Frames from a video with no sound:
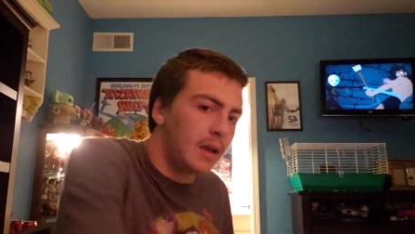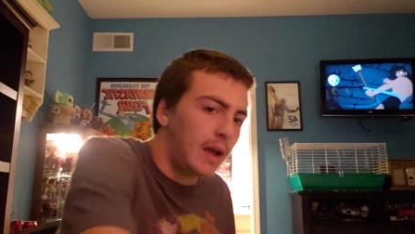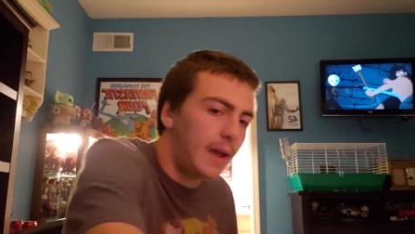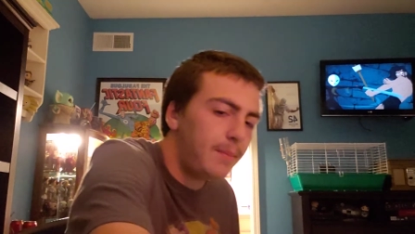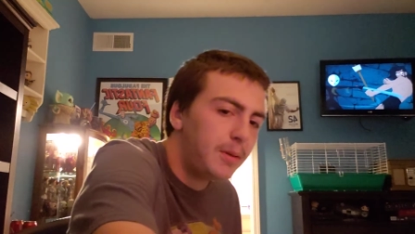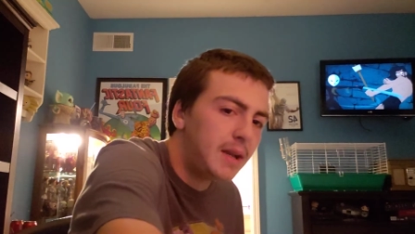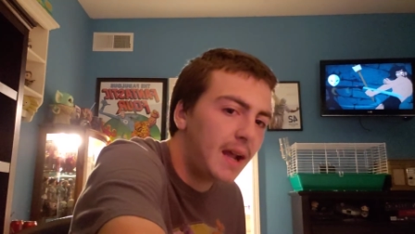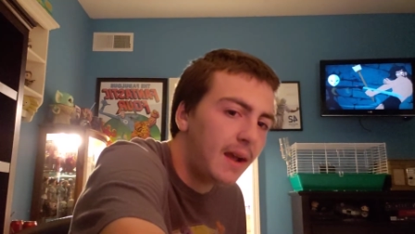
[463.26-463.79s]

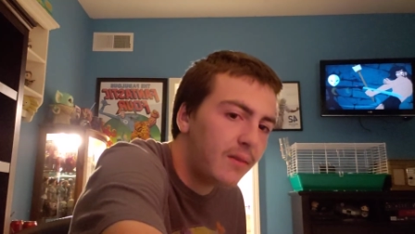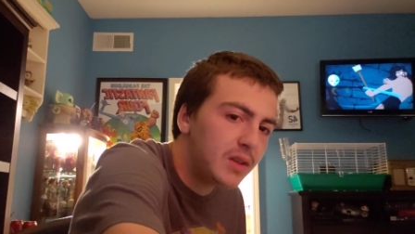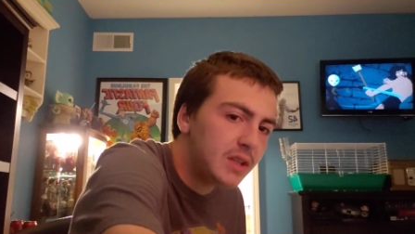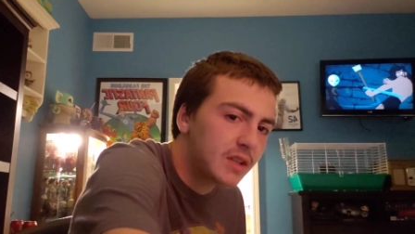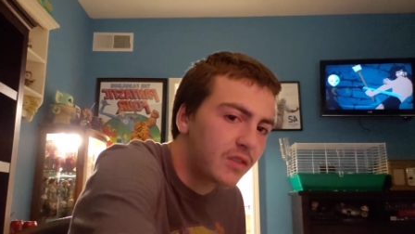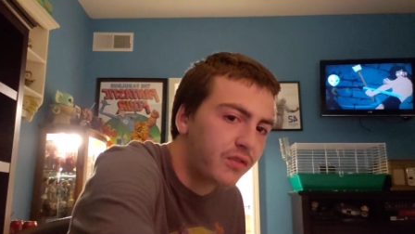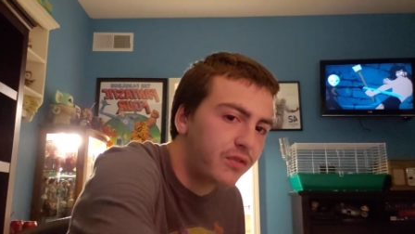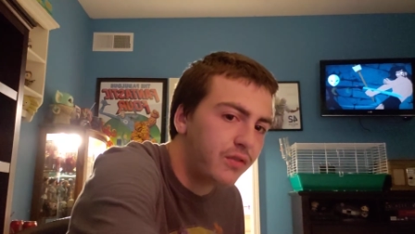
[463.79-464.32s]
I've been having
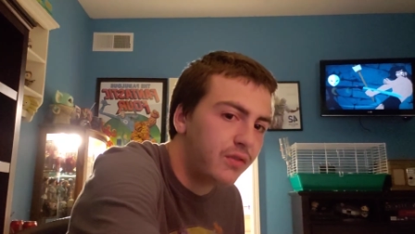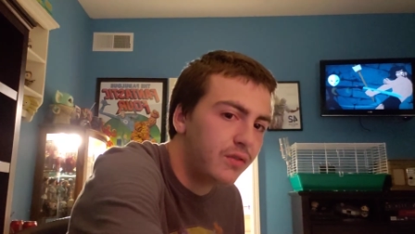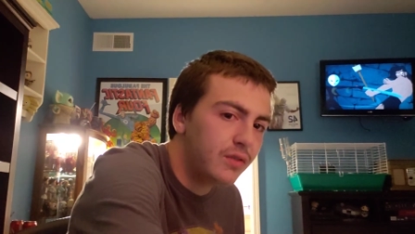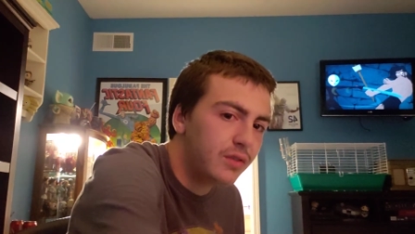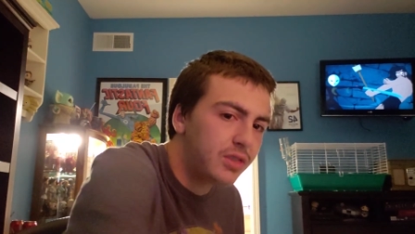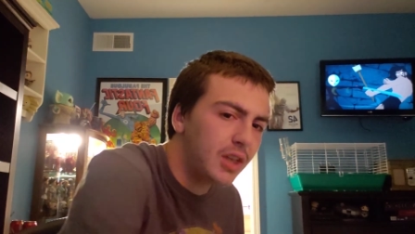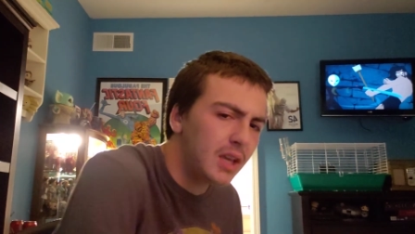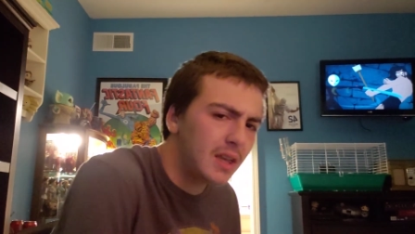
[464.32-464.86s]
this
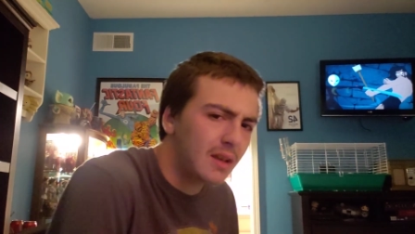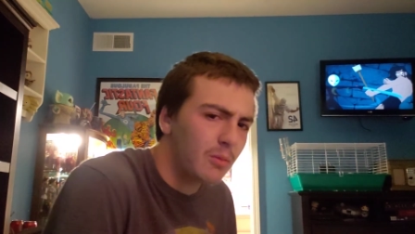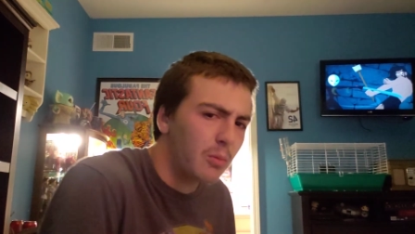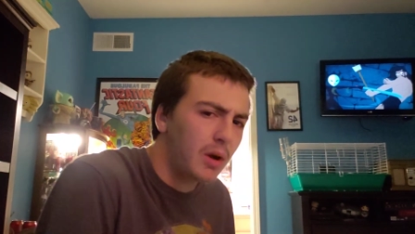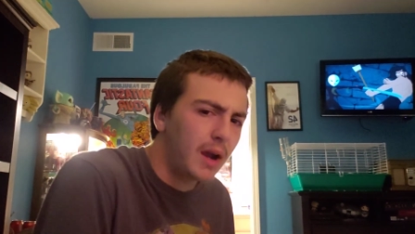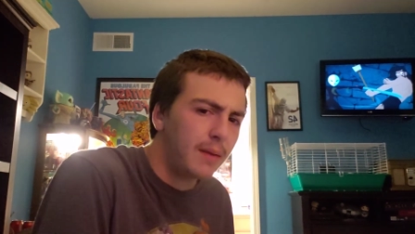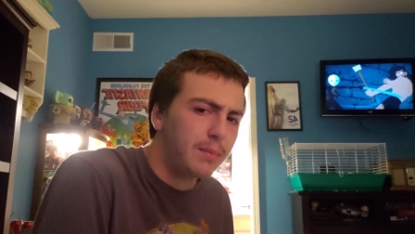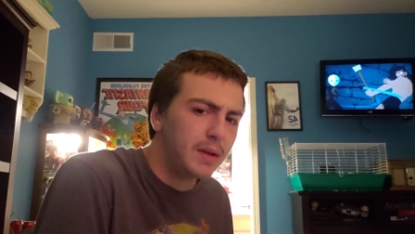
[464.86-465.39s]
thing
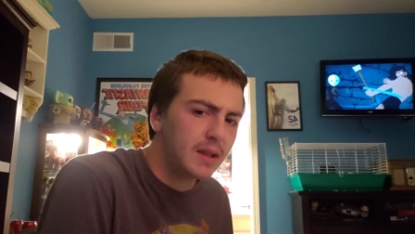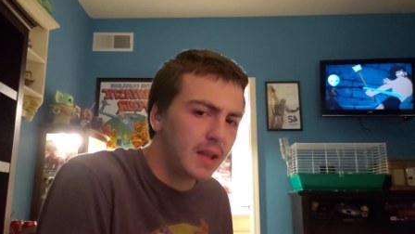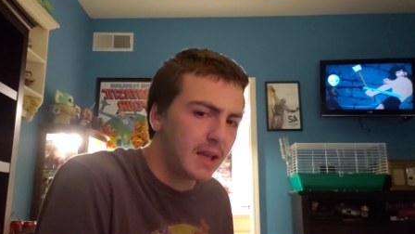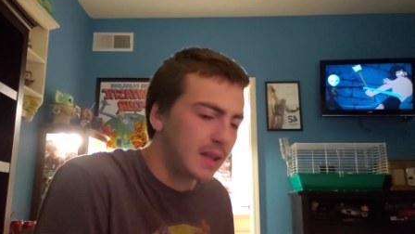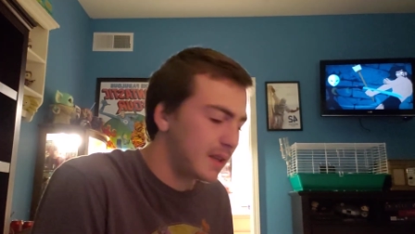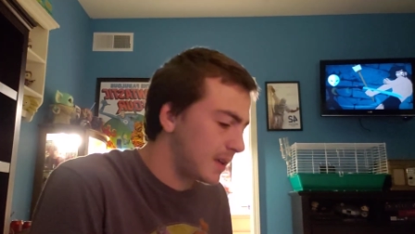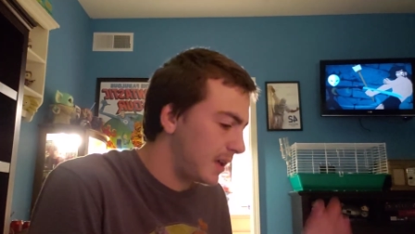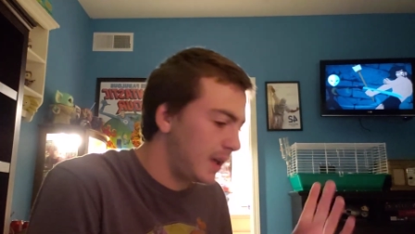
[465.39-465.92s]
where I've been
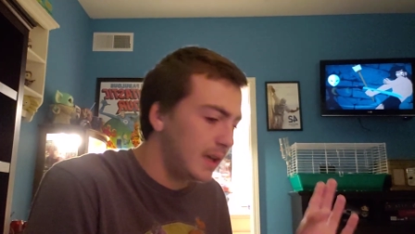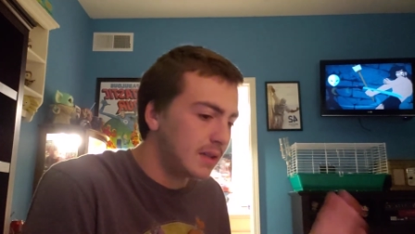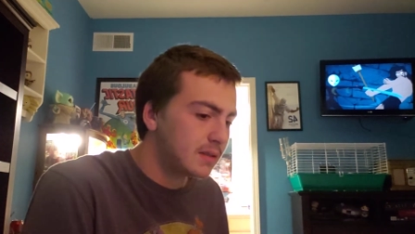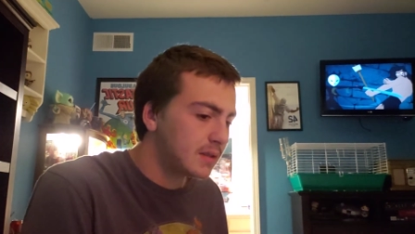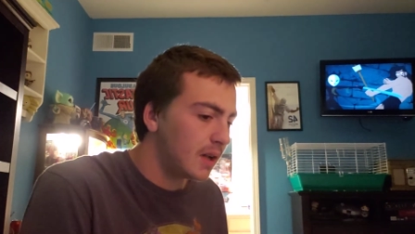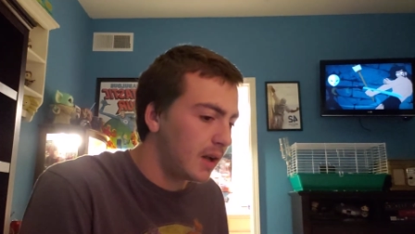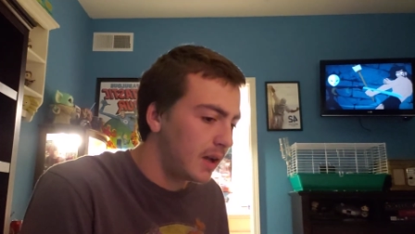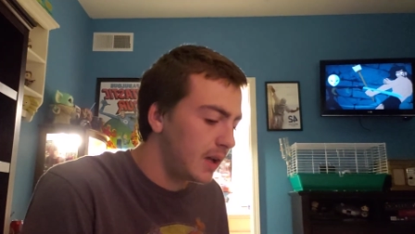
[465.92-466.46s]
like
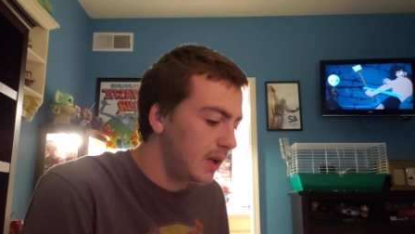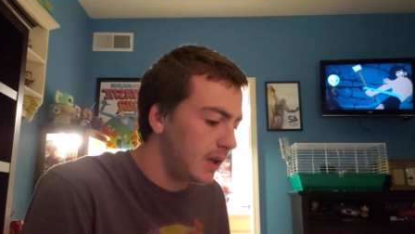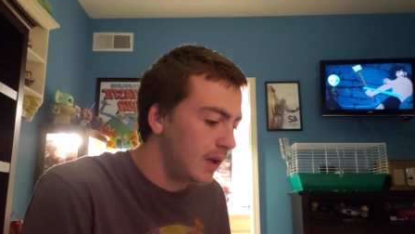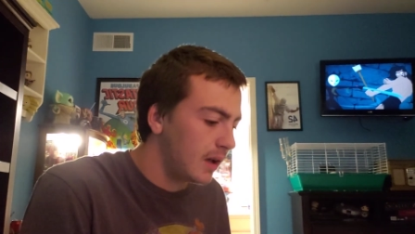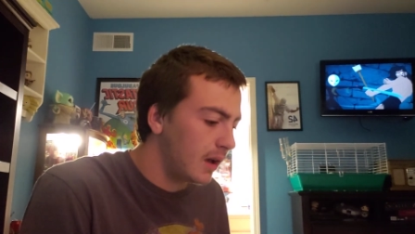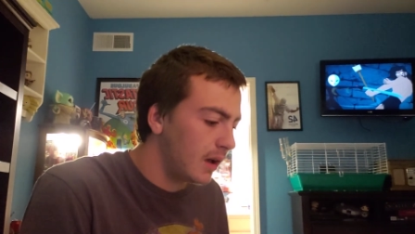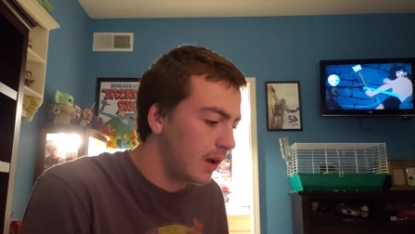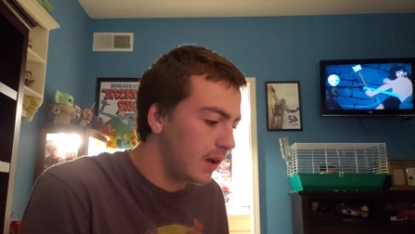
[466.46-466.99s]
anti
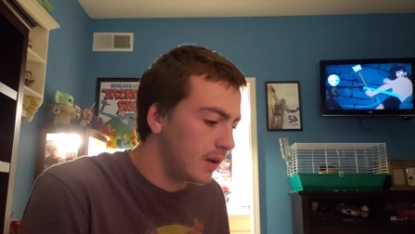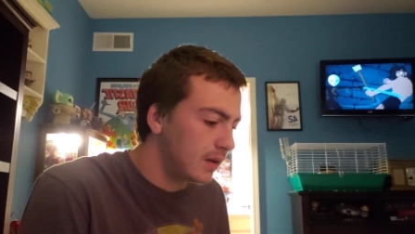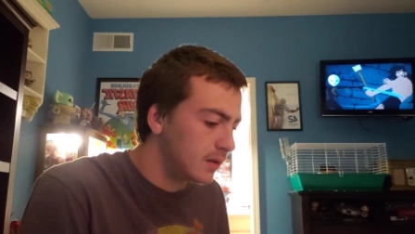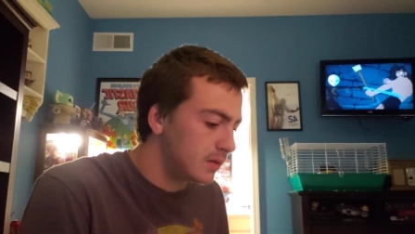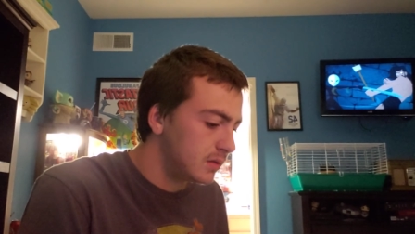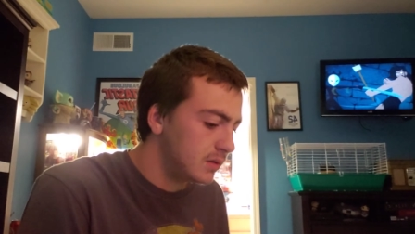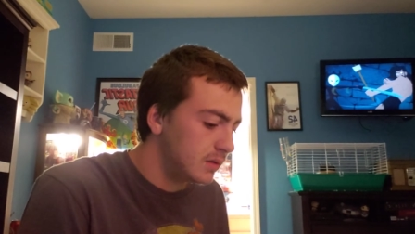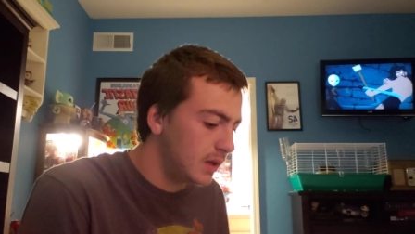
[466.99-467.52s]
uh,
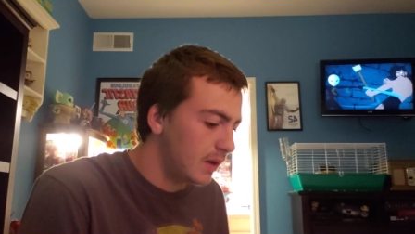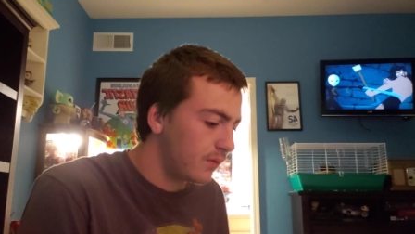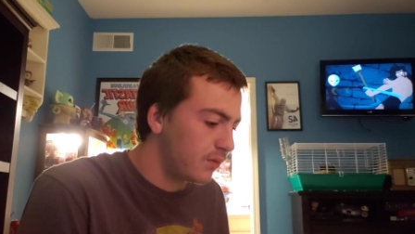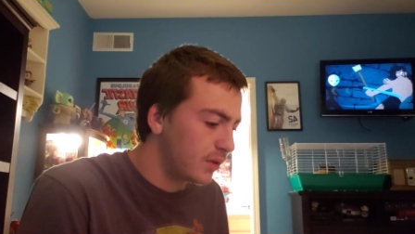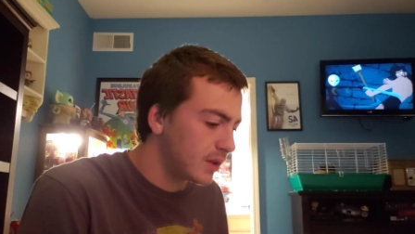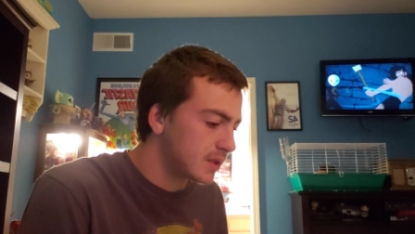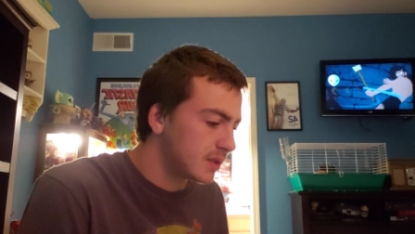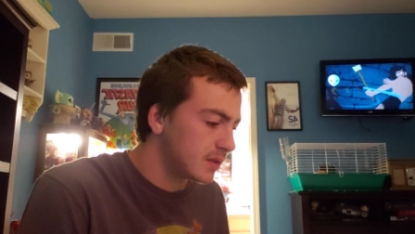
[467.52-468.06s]

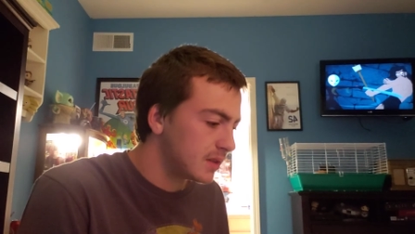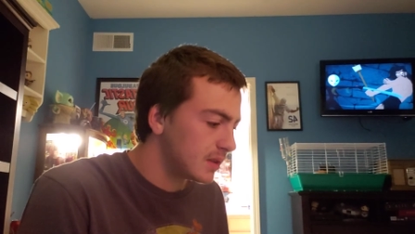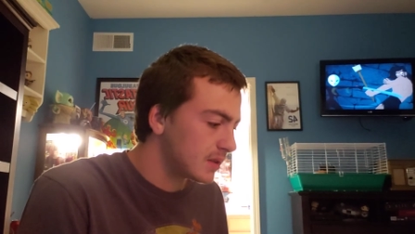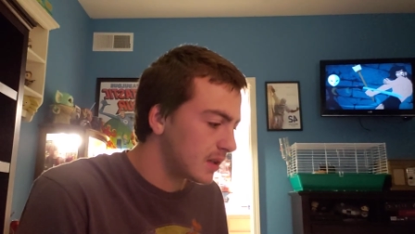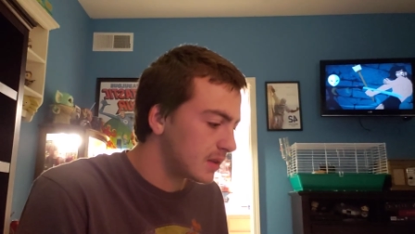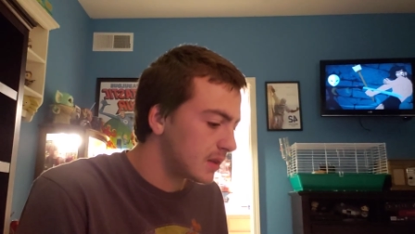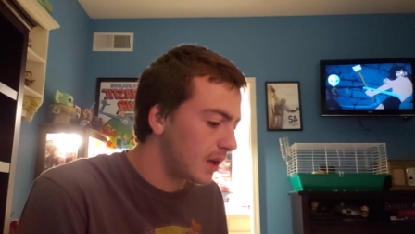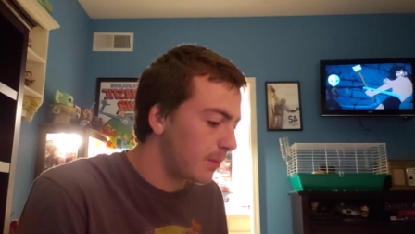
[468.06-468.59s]
Netflix and things
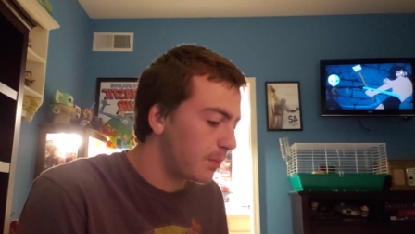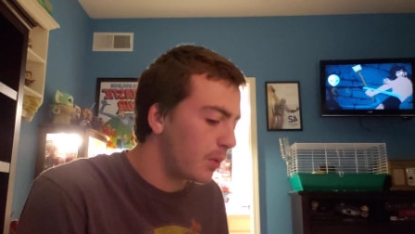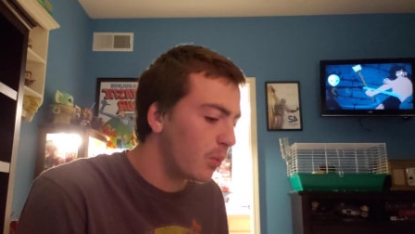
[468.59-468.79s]
like that.